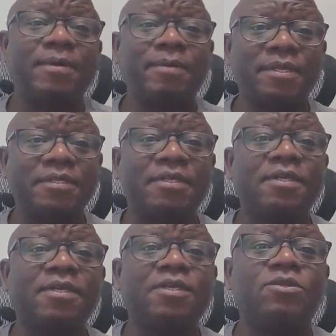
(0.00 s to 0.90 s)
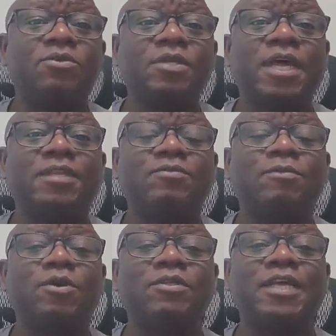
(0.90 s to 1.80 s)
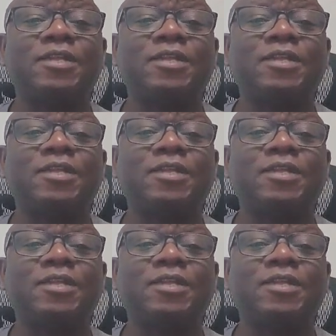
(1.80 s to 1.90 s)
a month? So because